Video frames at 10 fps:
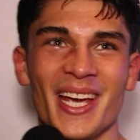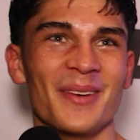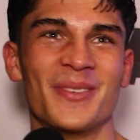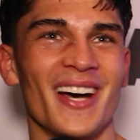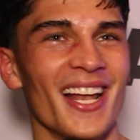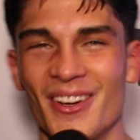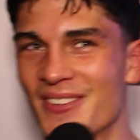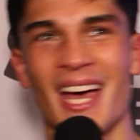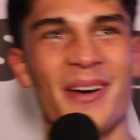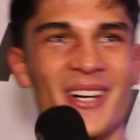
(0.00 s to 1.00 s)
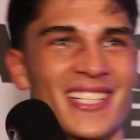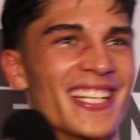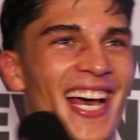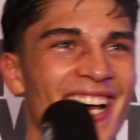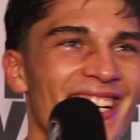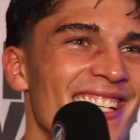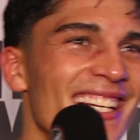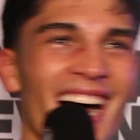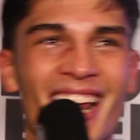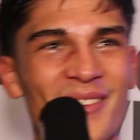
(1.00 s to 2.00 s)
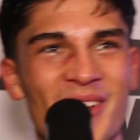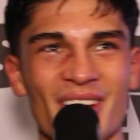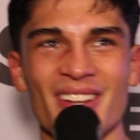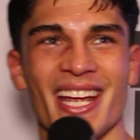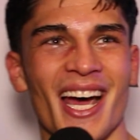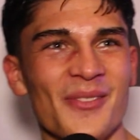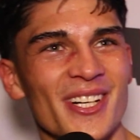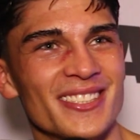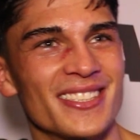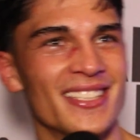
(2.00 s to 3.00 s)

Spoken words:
up. I love cameras. I love being on the cameras.